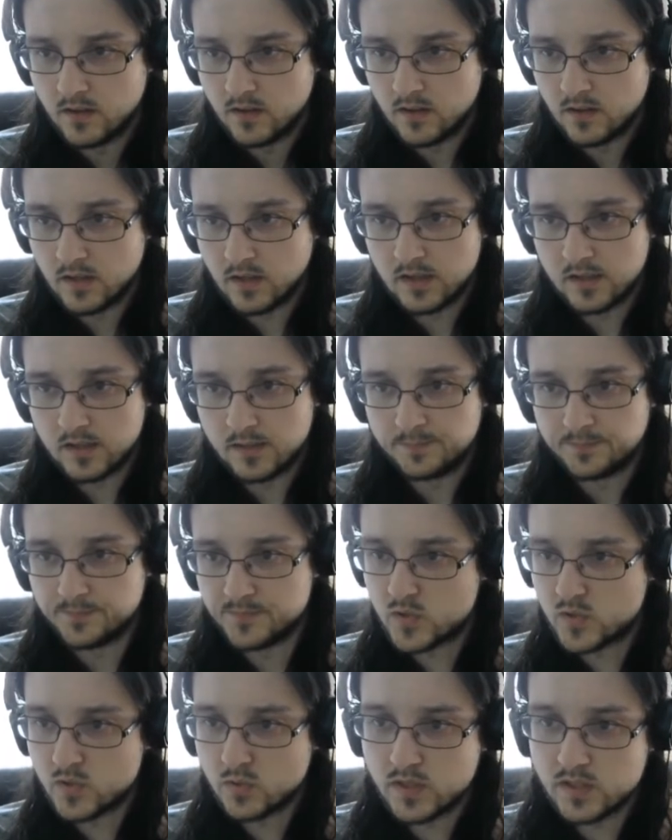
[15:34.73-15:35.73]

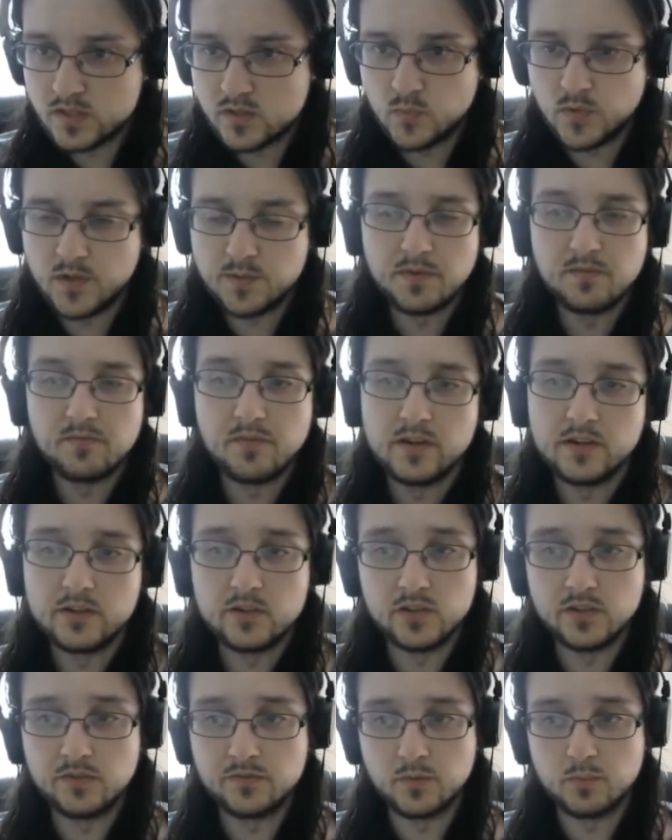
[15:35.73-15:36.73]
So this would have been very
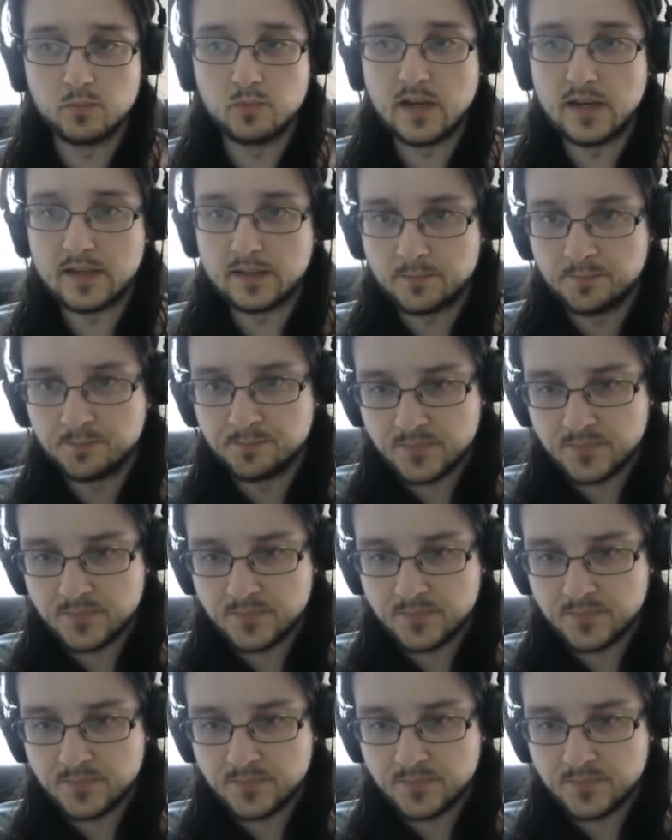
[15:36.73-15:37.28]
good for black.